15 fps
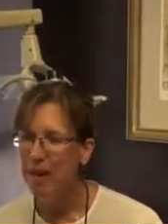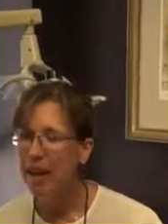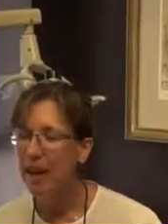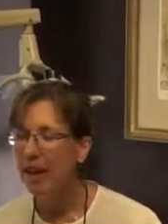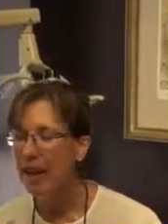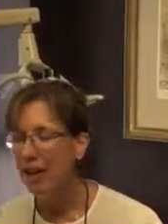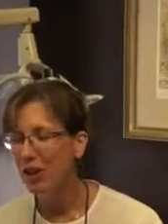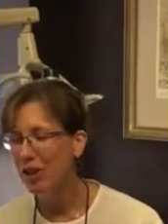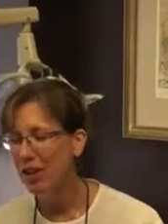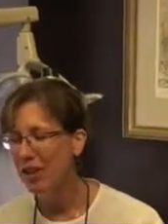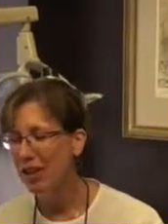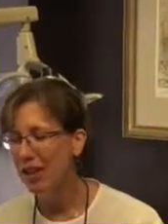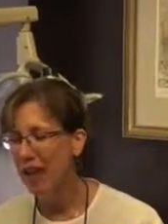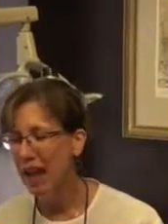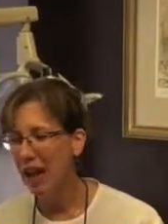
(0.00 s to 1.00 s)
And I use
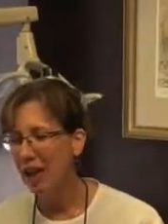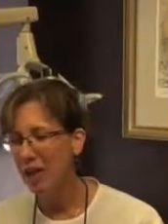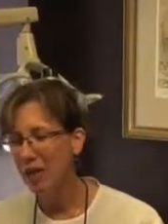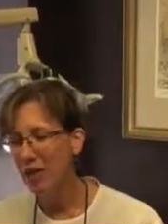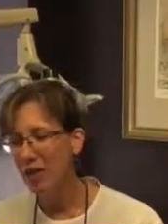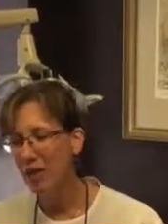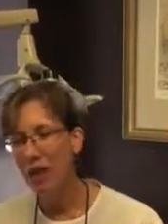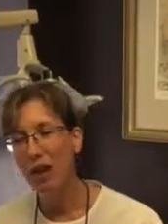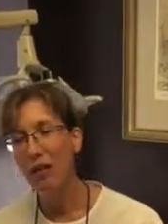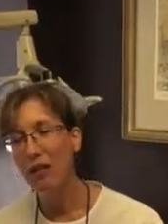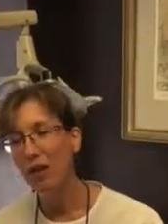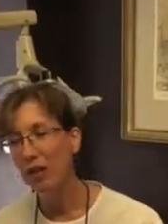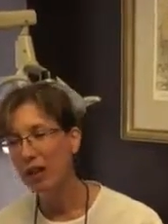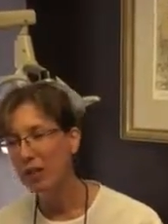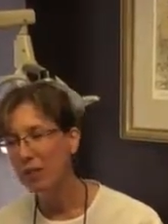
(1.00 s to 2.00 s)
the analogy, if you had a
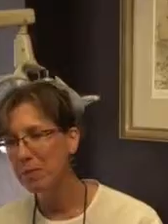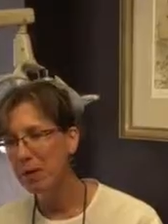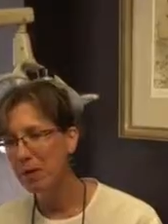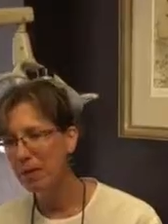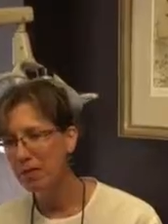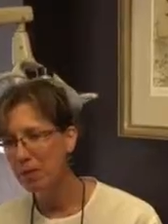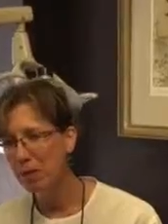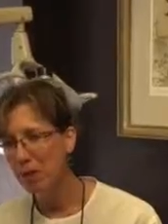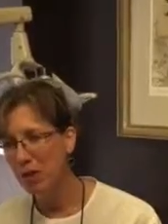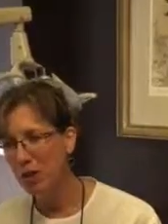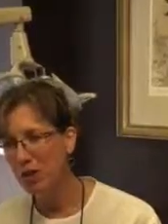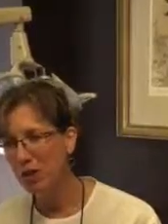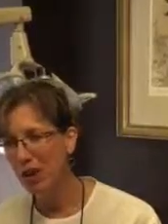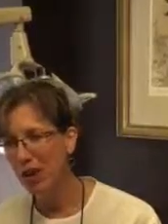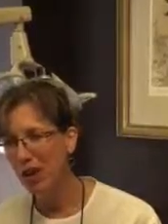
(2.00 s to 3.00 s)
very expensive
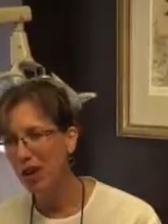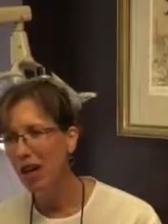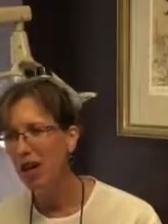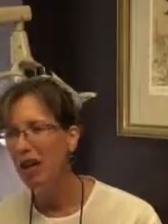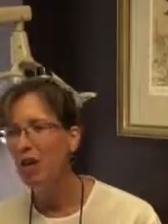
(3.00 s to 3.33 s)
sports car,